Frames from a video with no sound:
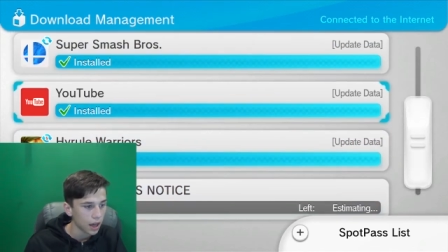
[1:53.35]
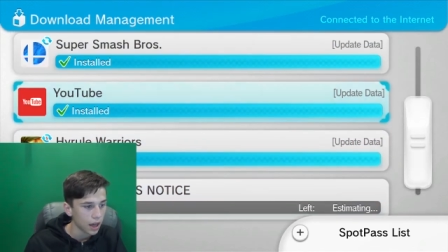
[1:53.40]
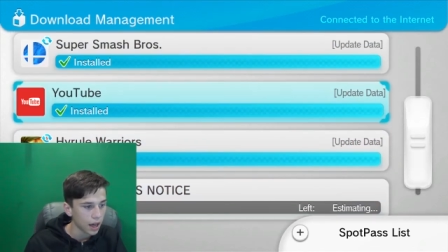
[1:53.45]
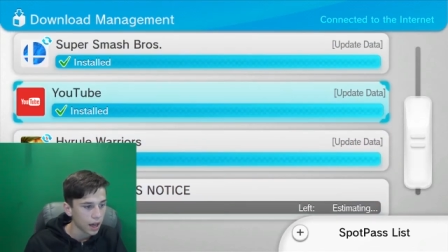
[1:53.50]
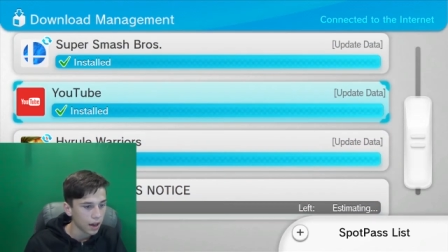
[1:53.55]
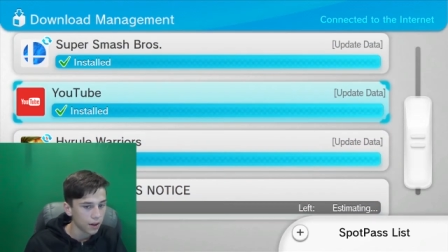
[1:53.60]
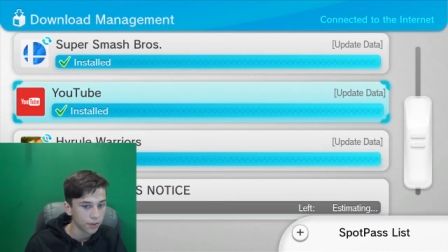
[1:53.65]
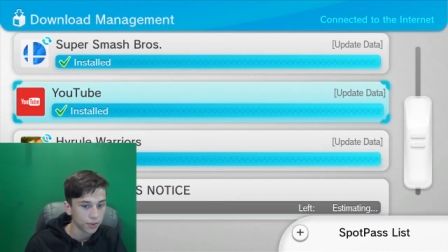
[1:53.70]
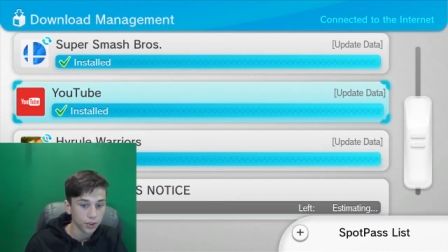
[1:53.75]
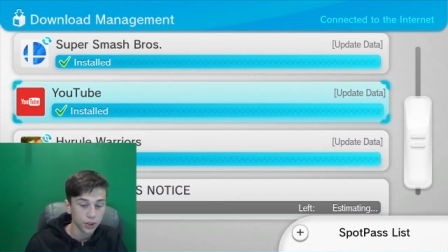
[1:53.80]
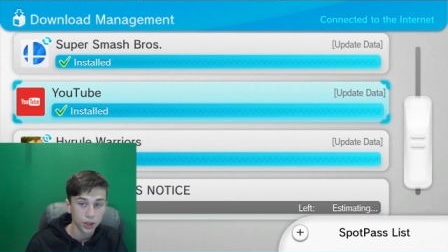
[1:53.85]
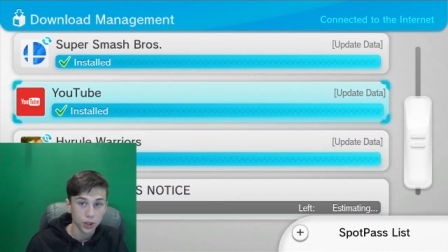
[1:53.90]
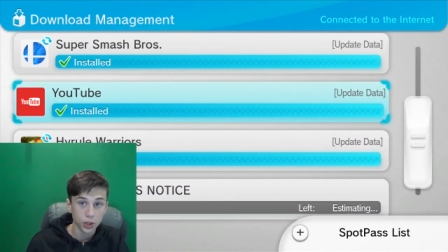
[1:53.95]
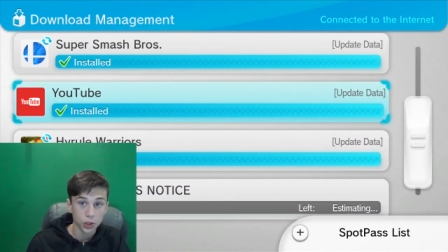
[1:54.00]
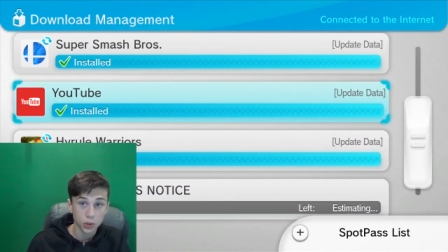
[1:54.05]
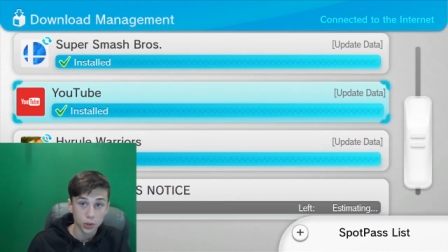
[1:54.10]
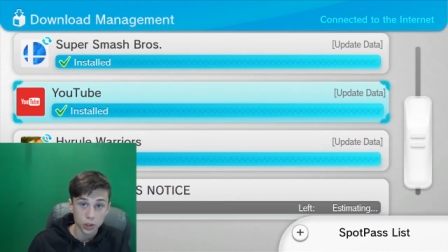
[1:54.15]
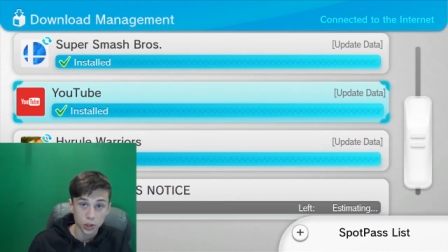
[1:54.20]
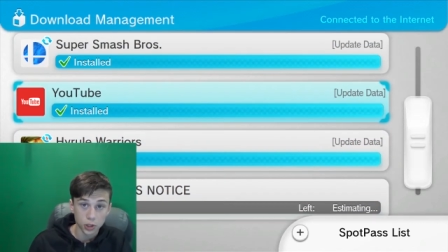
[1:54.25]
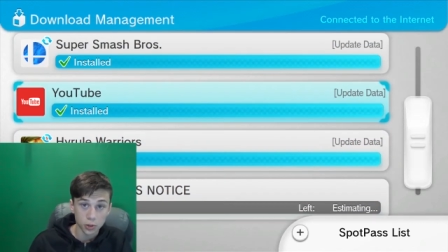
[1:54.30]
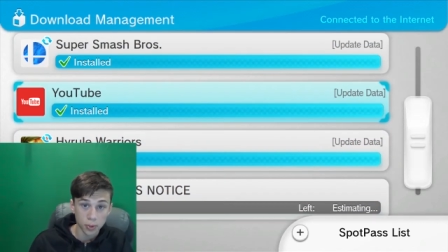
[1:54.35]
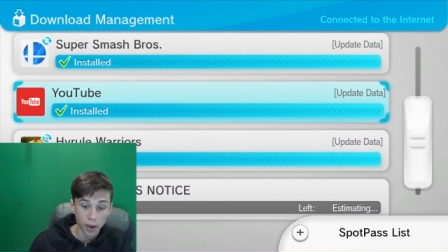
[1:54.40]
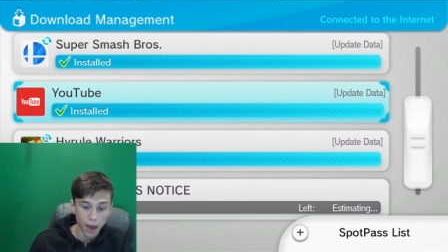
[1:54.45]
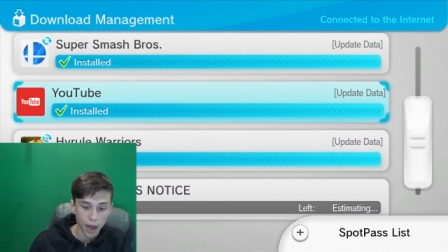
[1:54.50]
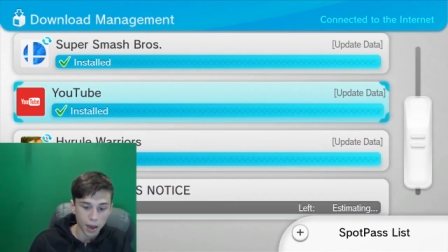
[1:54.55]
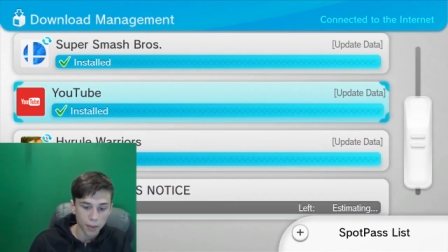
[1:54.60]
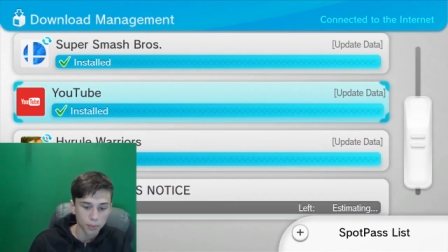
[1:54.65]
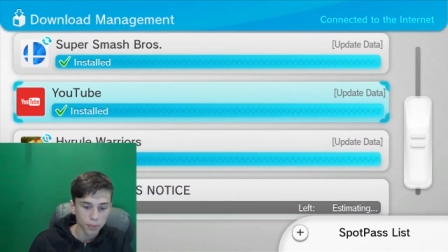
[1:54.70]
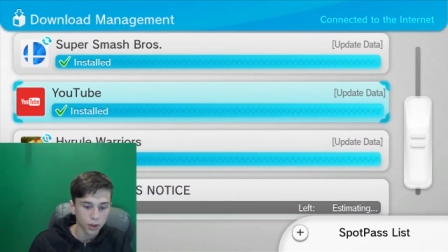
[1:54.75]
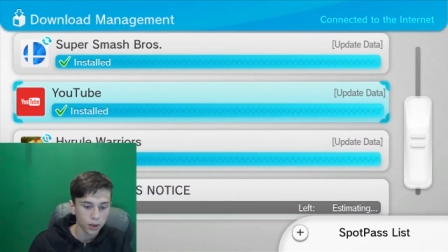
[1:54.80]
have the YouTube
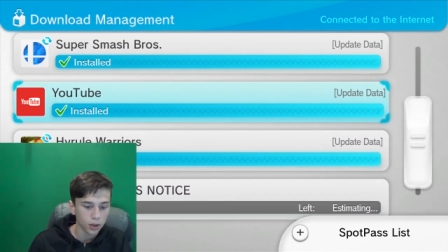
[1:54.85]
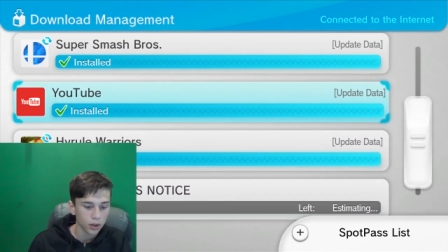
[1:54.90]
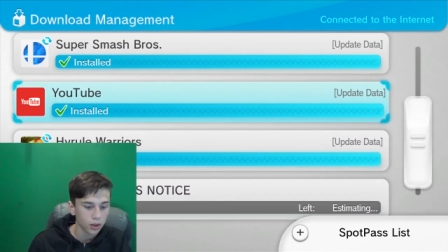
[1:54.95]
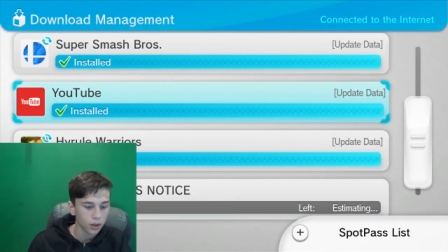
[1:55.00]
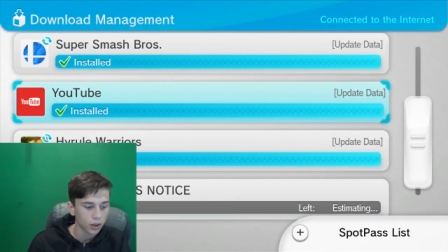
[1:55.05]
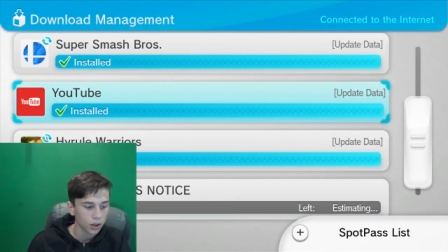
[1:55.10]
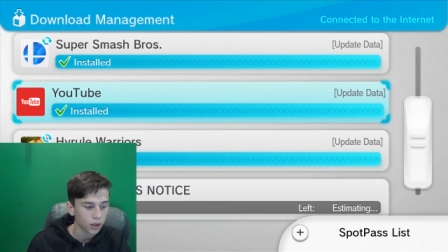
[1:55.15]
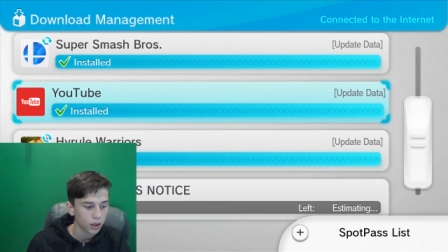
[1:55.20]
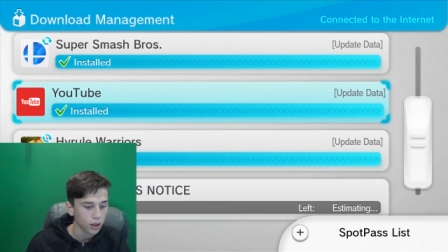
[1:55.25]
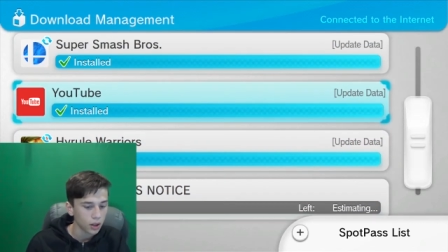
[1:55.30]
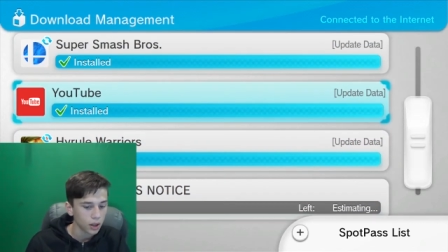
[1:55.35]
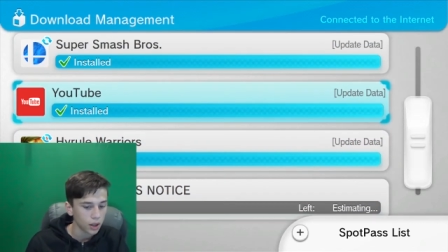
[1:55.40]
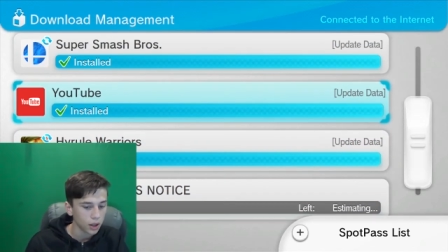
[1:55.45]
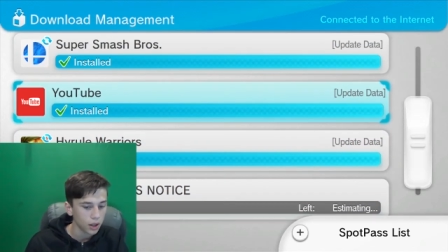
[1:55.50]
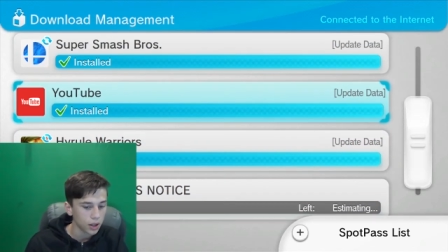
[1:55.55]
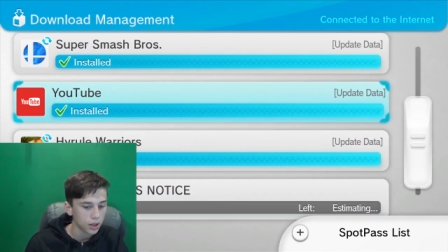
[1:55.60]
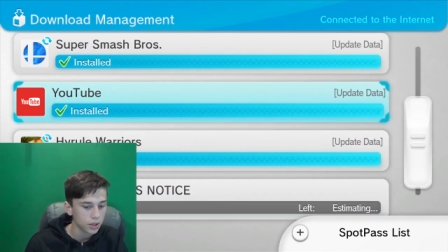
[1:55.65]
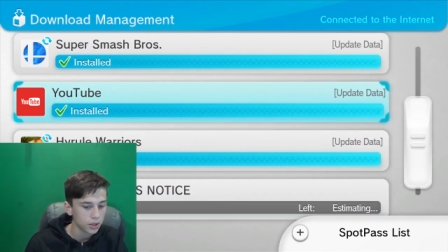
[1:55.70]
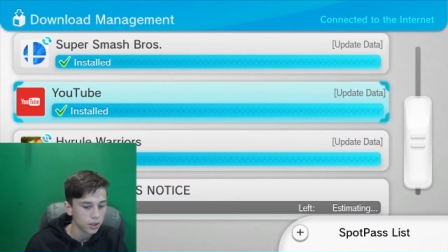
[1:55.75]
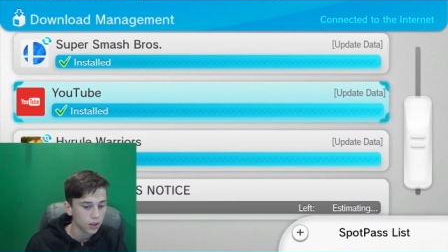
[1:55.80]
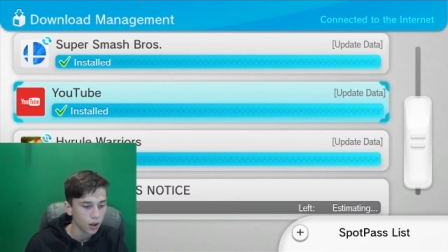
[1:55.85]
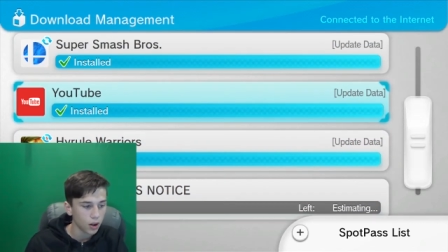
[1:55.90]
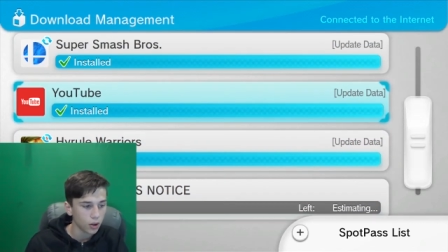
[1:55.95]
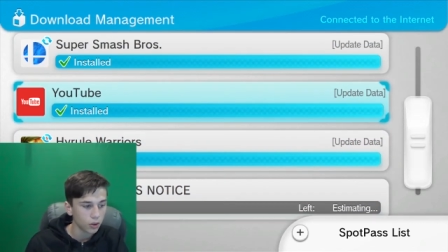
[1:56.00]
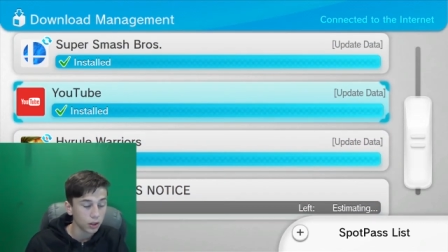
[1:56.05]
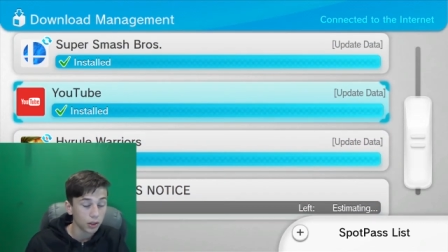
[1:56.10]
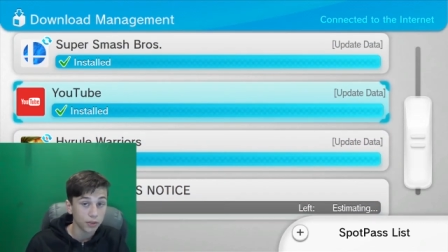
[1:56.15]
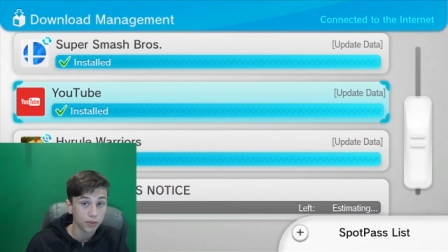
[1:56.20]
app installed.